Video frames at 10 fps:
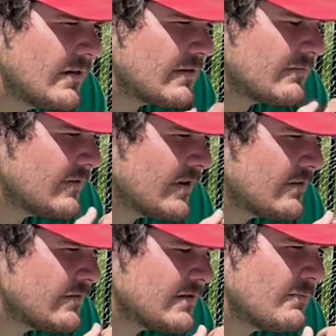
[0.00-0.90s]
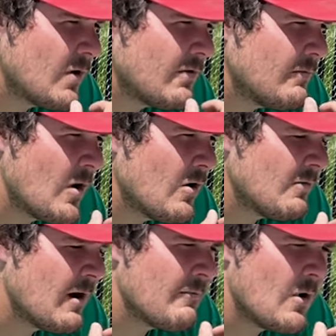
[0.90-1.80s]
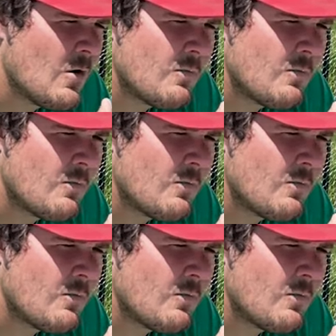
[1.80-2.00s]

that's, yeah, just mow, mow. I mow